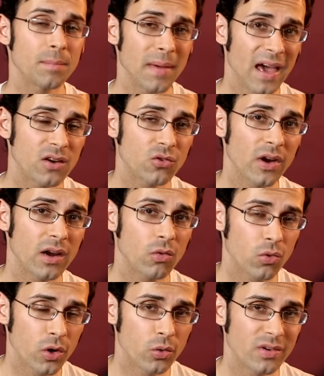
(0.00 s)
the mandrake
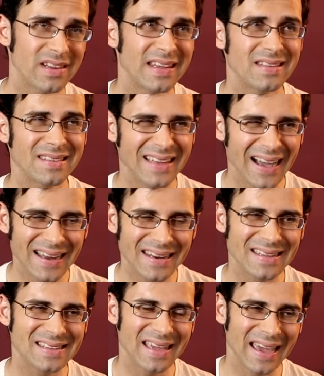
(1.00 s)
root is
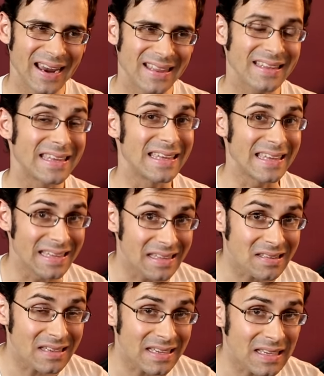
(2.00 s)
not exactly
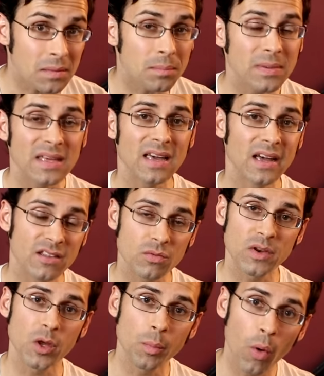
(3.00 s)
easy, because
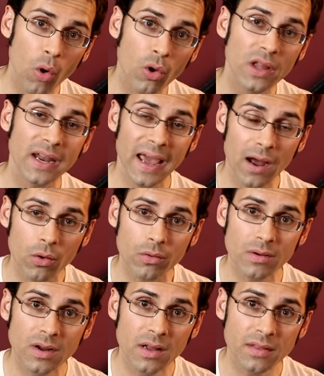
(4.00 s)
when you pull it
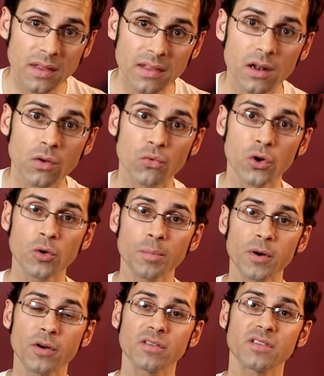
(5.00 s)
out, the little root
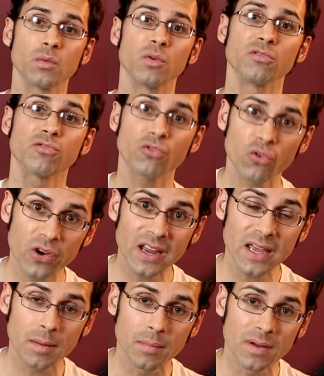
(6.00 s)
person will
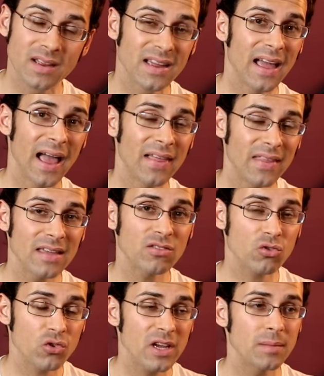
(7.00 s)
scream, and that
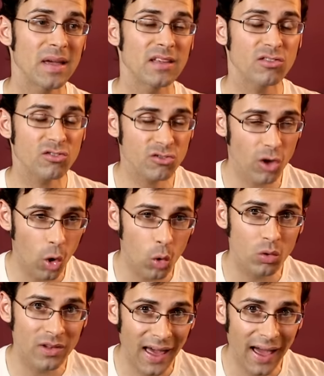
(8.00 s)
scream is so
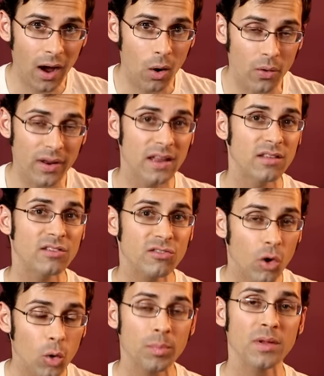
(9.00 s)
loud and
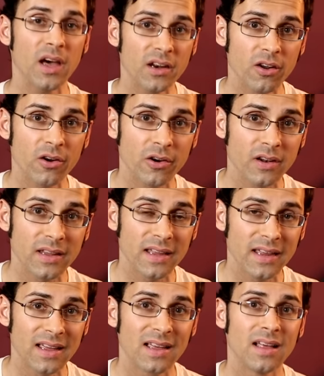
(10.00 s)
so
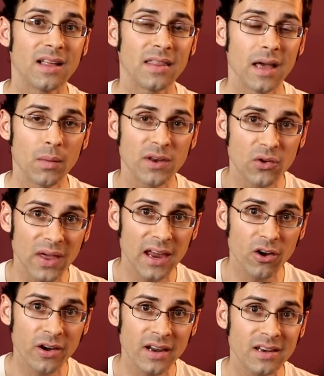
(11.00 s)
blood-curdling that when you
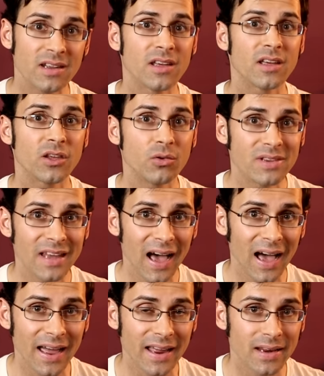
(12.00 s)
hear it, you
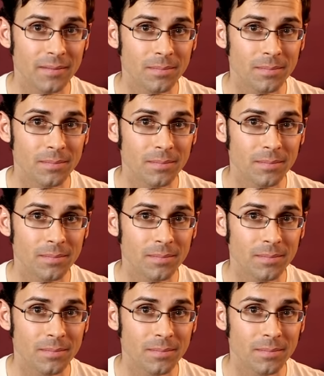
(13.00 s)
die.